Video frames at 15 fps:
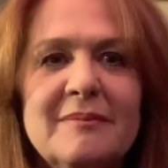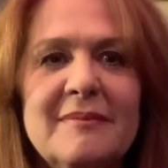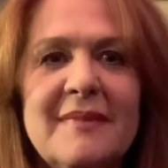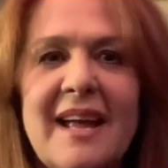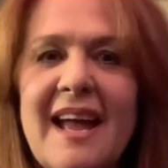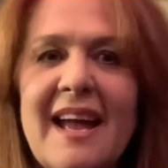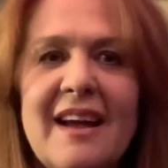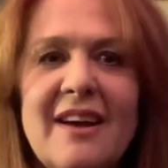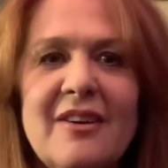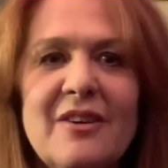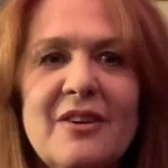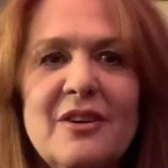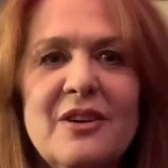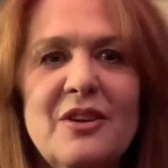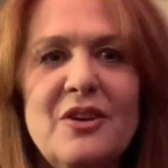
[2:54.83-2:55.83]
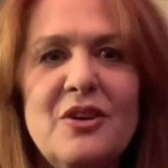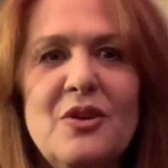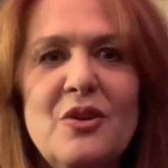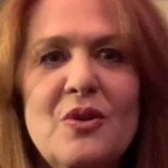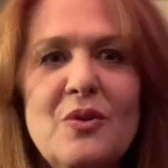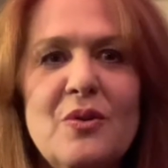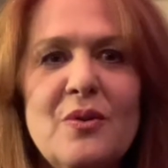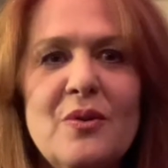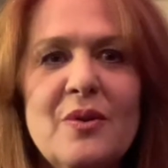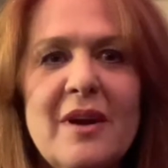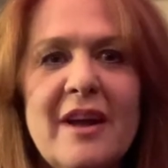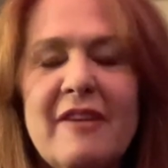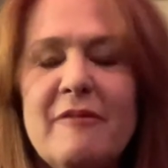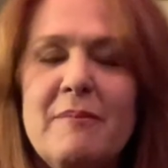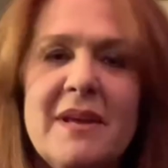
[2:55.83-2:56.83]
how you
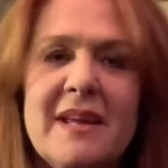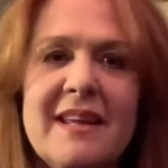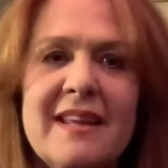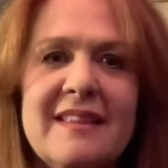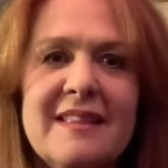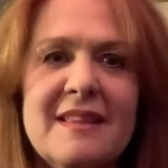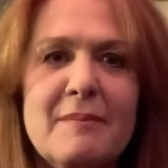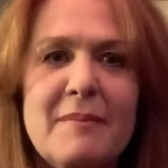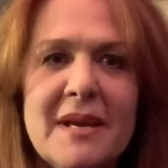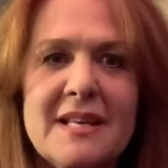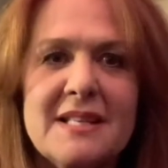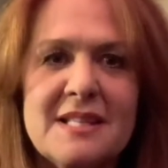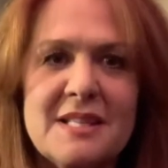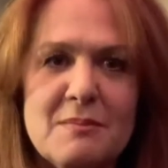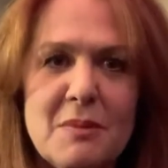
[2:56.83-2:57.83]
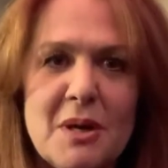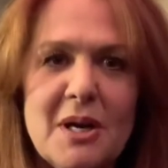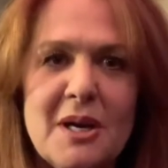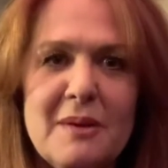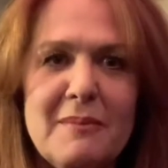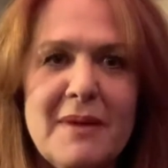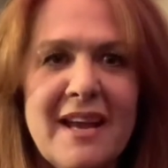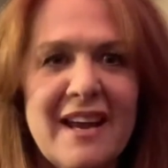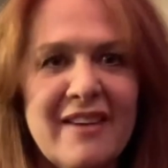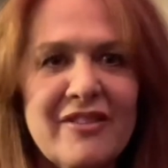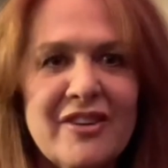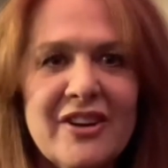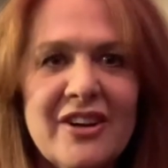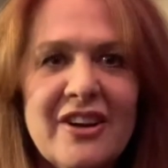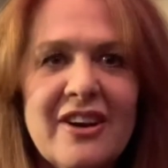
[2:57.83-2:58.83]
have been the best mom
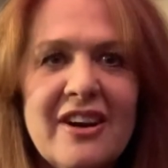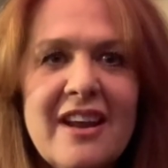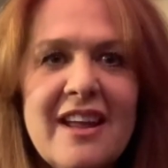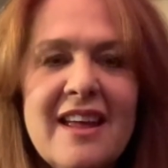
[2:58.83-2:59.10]
ever.